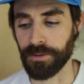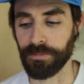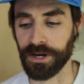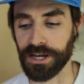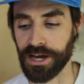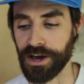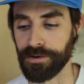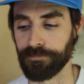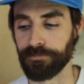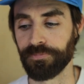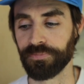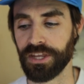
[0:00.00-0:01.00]
but
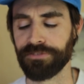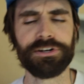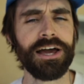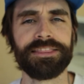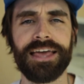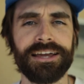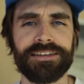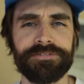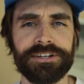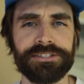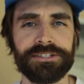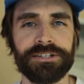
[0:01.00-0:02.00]
if you're not that
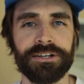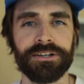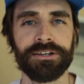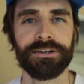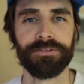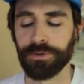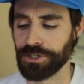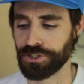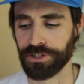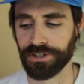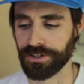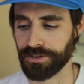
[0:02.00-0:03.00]
convinced,
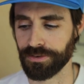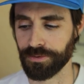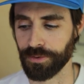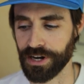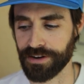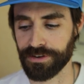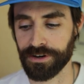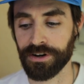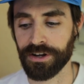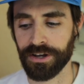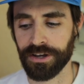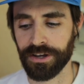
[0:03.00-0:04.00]
which, whatever,
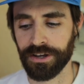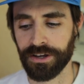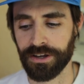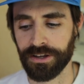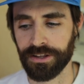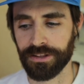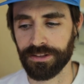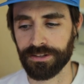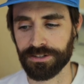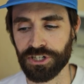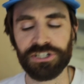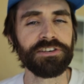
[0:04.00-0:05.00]

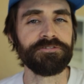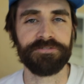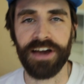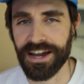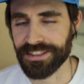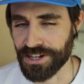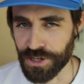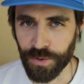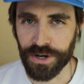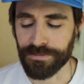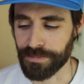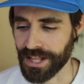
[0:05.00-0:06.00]
just the fact that you're
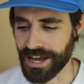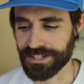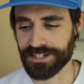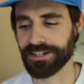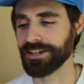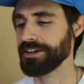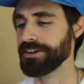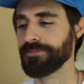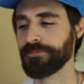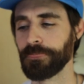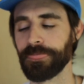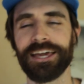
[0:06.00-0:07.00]
wearing plastic,
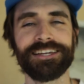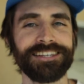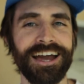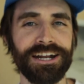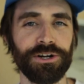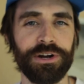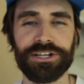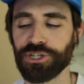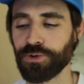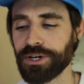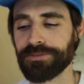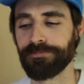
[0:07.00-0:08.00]
it's kind of crazy.
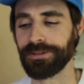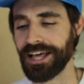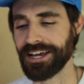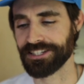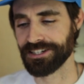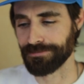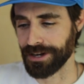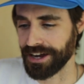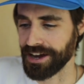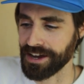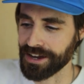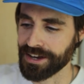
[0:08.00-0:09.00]
You're wearing plastic, my
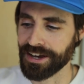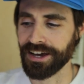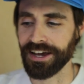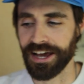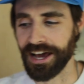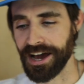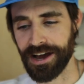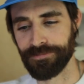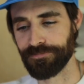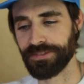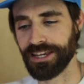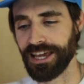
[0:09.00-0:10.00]
guy.
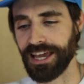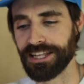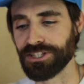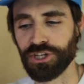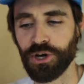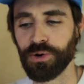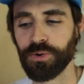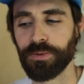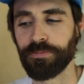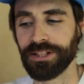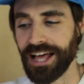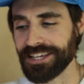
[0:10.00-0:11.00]
And so
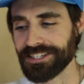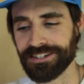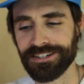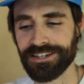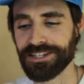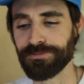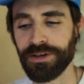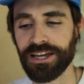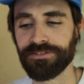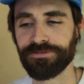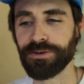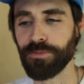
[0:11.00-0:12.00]
plastic is
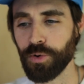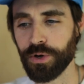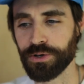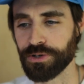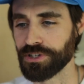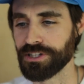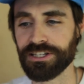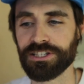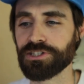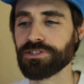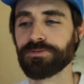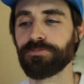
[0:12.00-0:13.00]
made from oils, and this
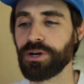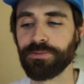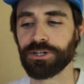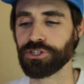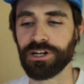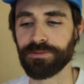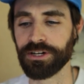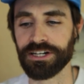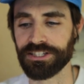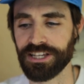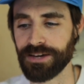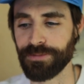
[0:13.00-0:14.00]
is pretty much all I'm going to
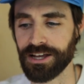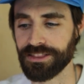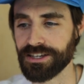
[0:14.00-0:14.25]
say about